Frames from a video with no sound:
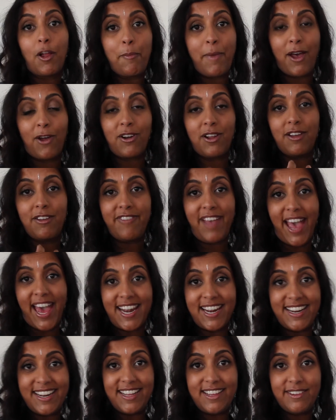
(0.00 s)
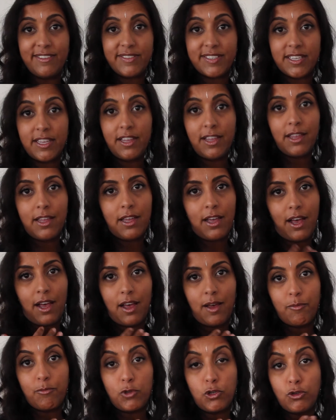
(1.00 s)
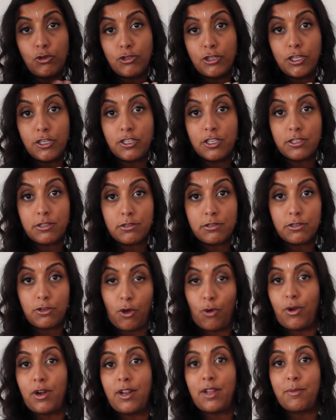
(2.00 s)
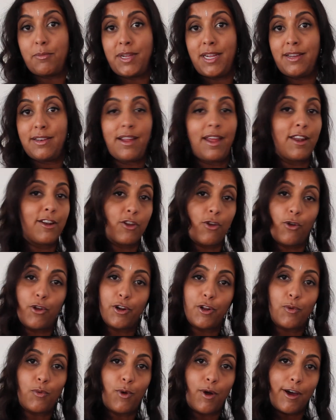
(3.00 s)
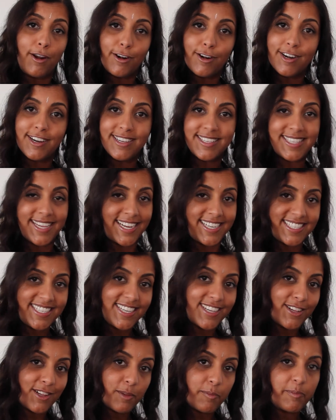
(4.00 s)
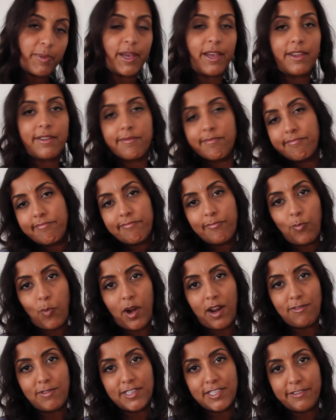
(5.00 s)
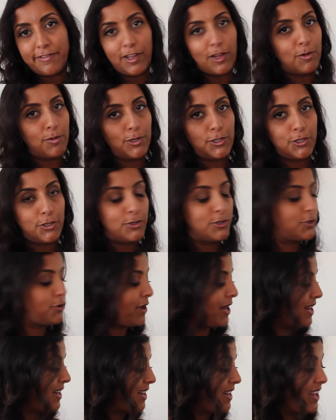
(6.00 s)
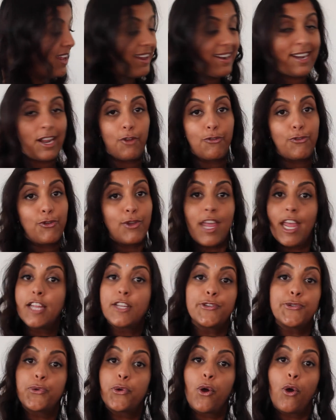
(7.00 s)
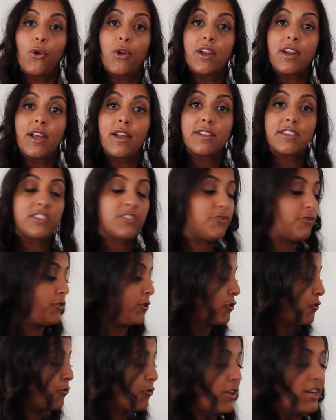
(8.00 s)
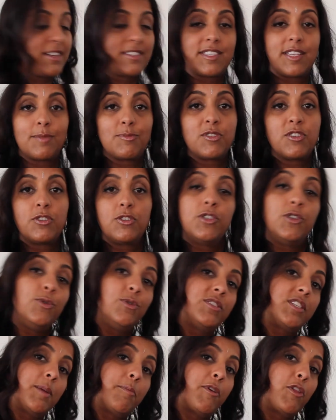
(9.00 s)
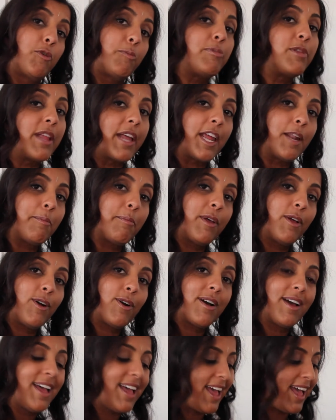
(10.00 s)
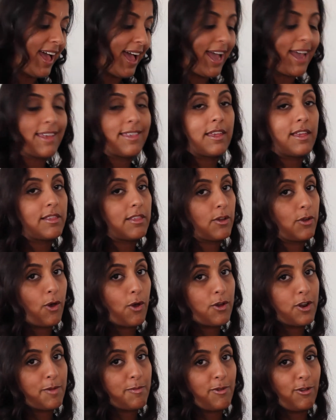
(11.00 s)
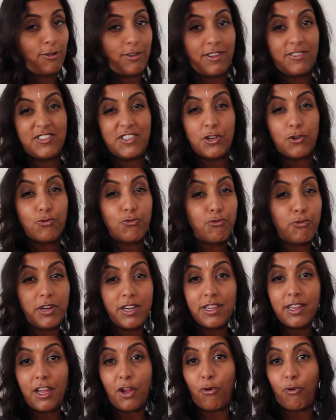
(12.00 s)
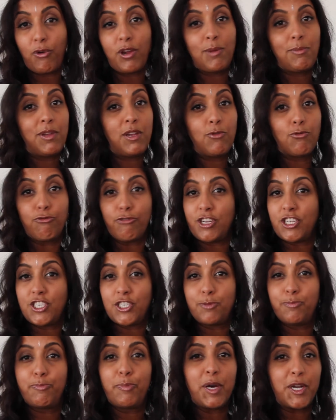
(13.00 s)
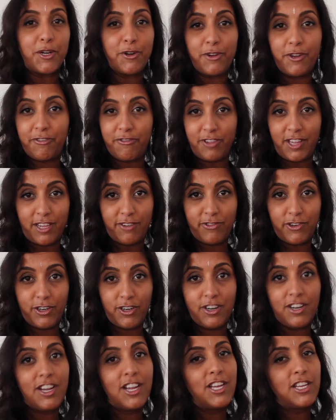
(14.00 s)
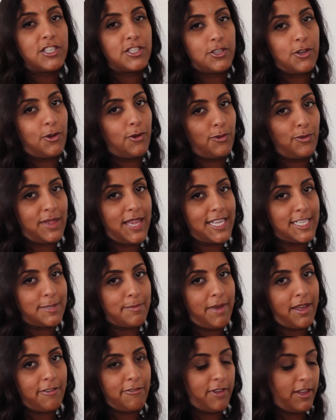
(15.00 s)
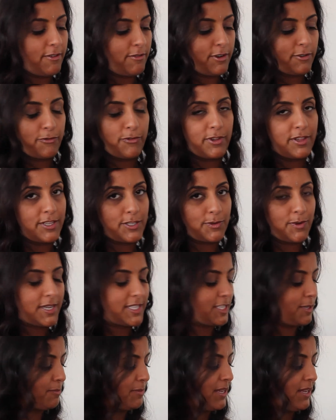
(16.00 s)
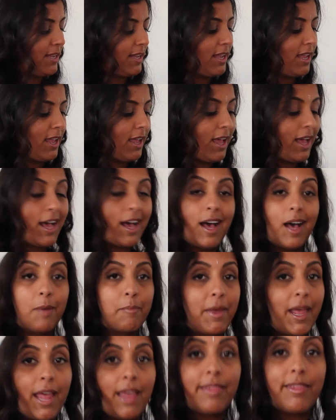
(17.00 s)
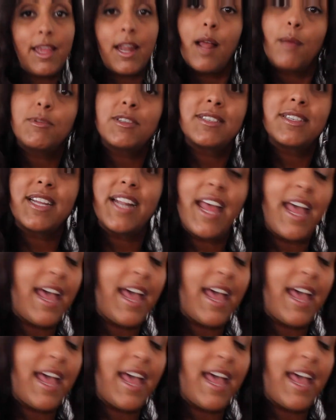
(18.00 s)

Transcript: amount of additives. Usually just coconut meat and coconut water is ideal, but whatever's available to you is great. Now, if you can't do coconuts, feel free to substitute some other plant milk. I think the coconut milk gives it a really creamy, rich, buttery flavor. So that's my favorite for this recipe. And then I'm just gonna